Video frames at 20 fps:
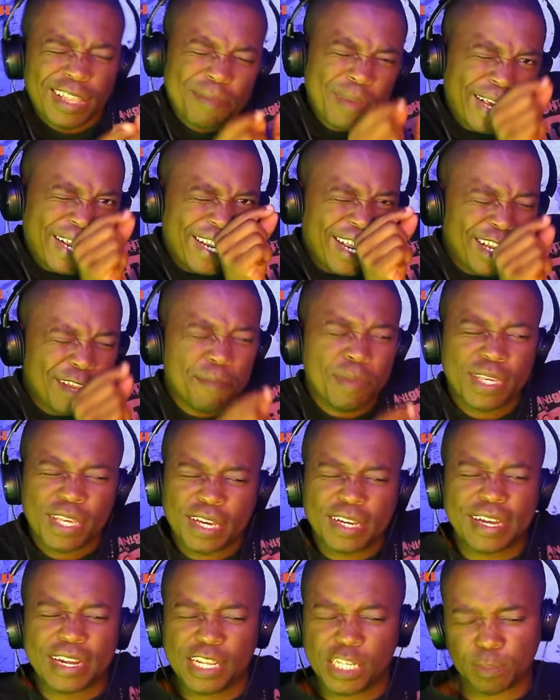I let me clean a
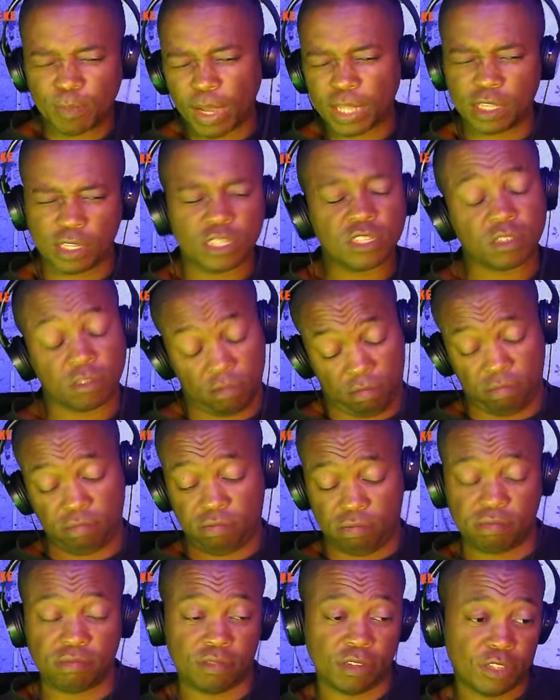bit cringe, but
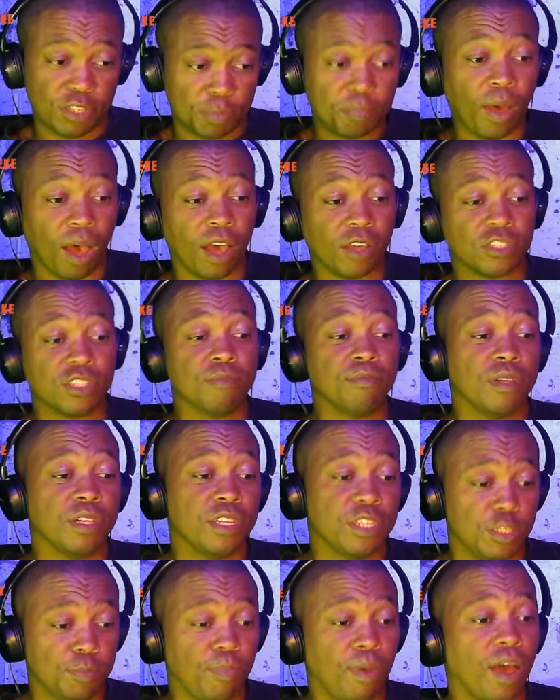it's
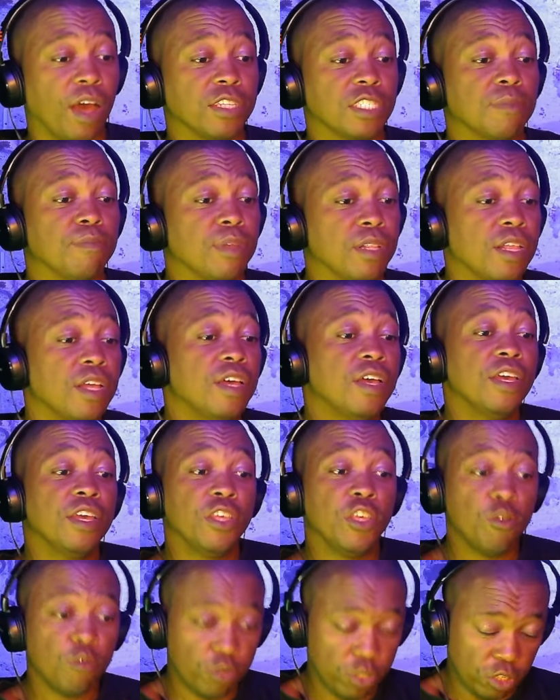possible. It's possible.
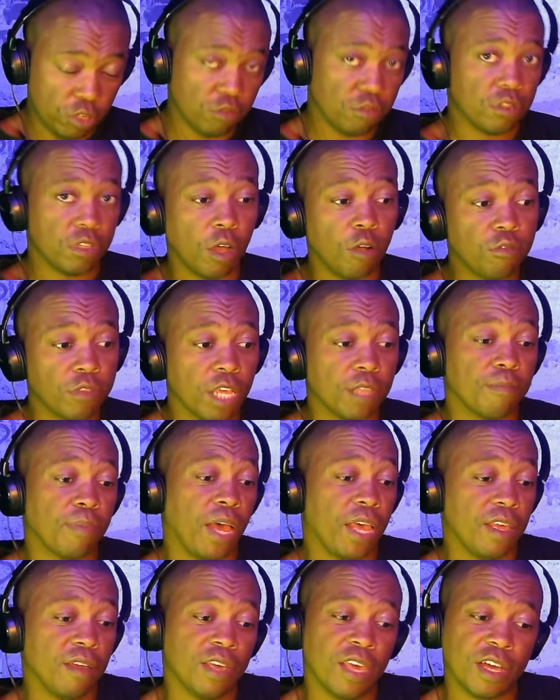You should know
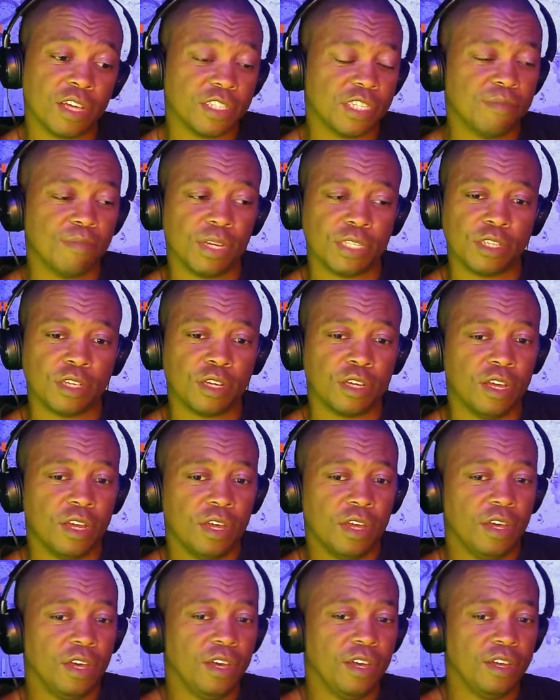that by. Ik was hier met
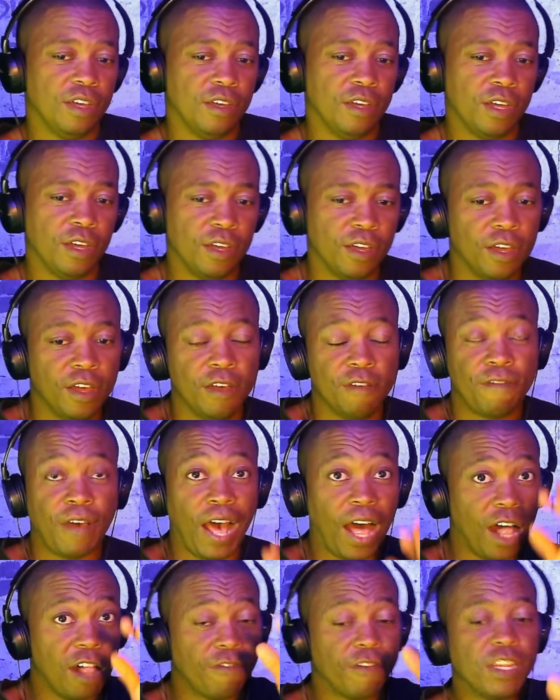ze.
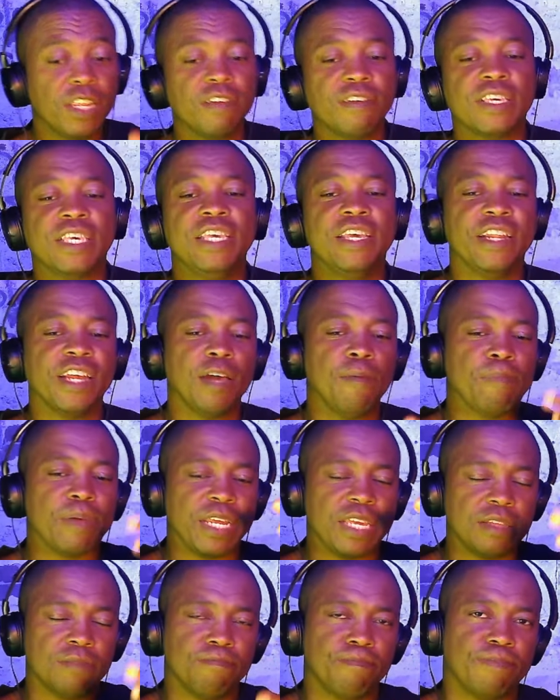For all for the keer
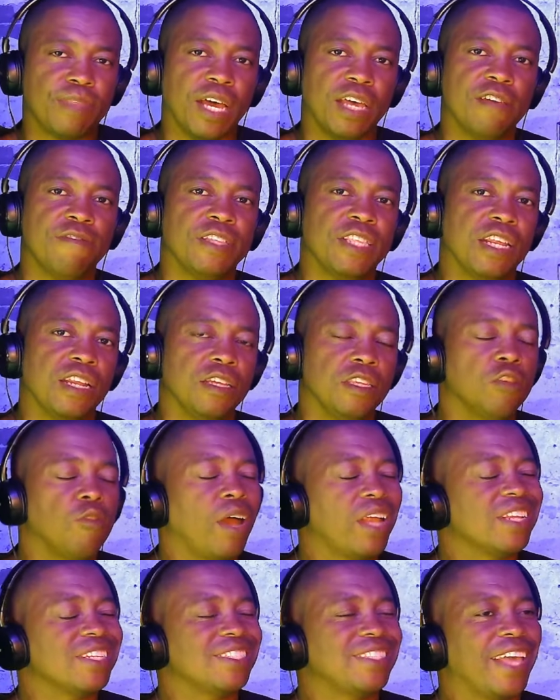gebruik in die van
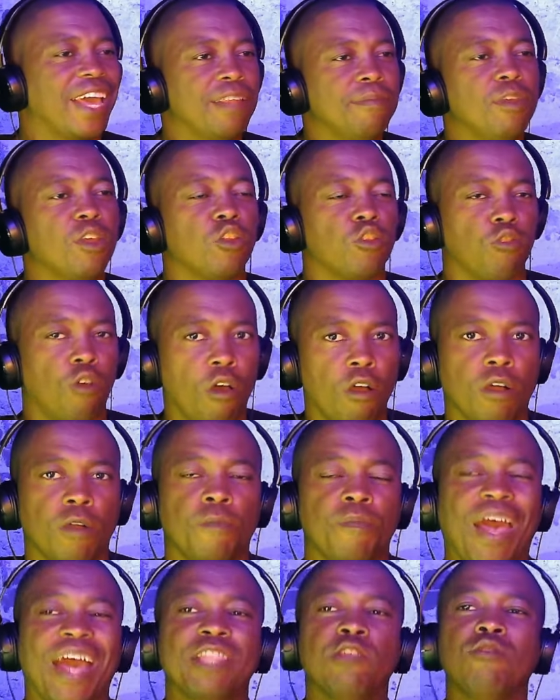jullie, you understand me
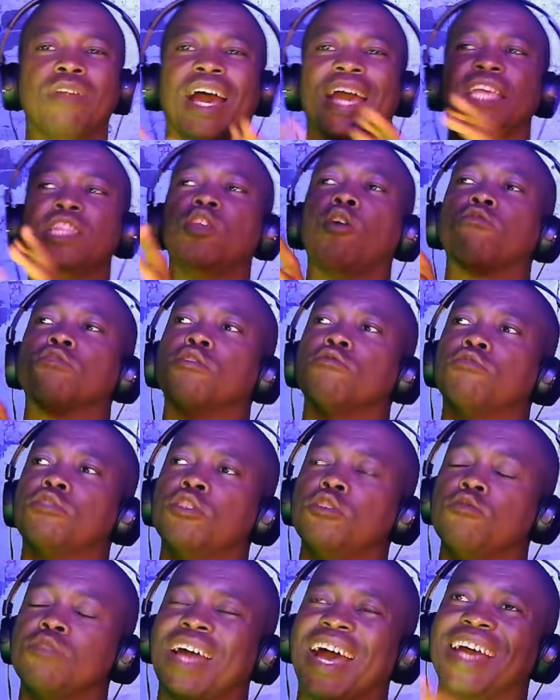wrong. I don't hate
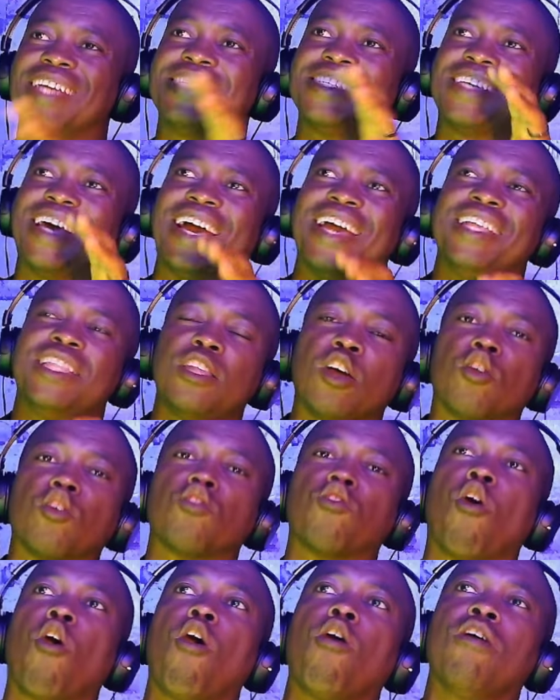autotune. I just hate
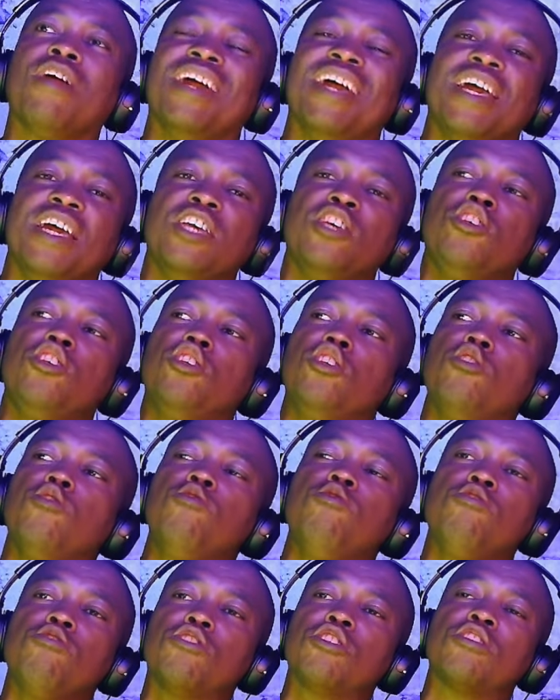the wrong
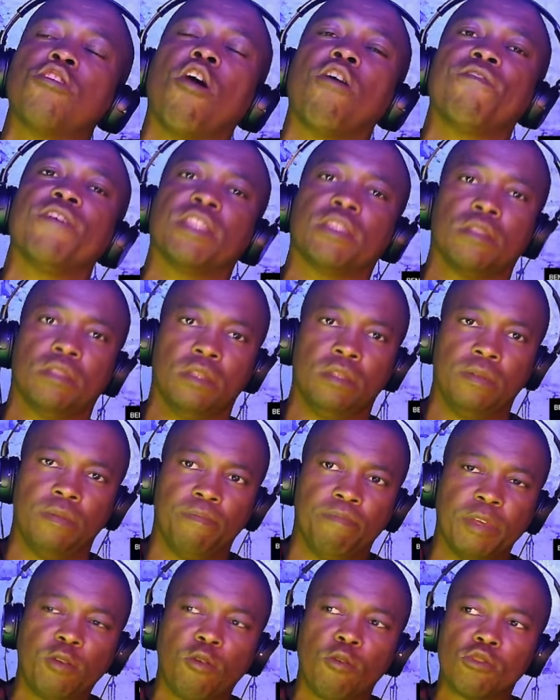use of it.
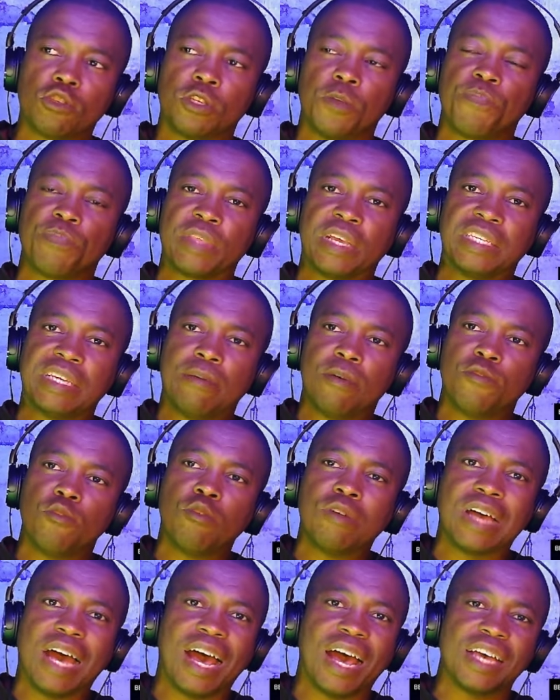Because
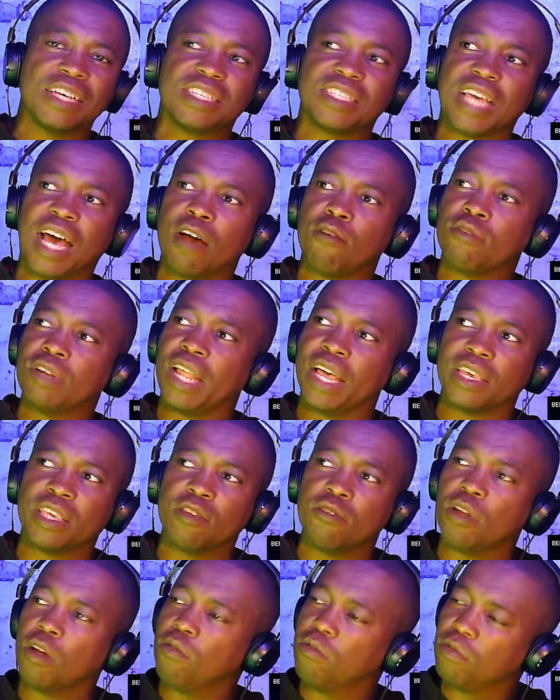some of you guys sound
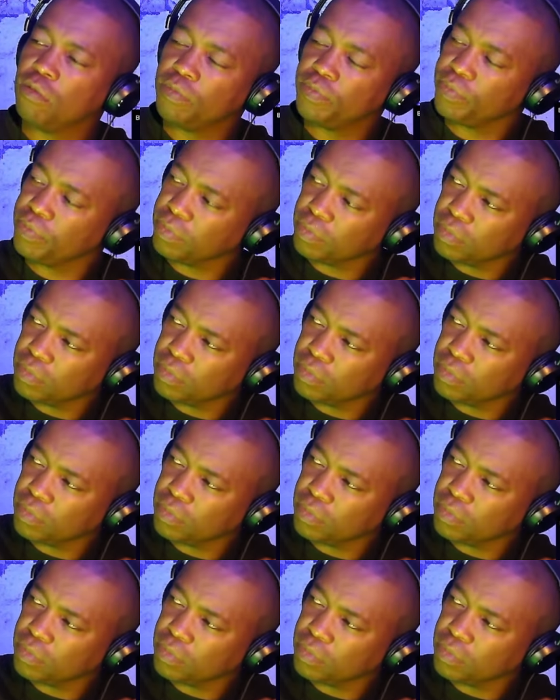like, you know.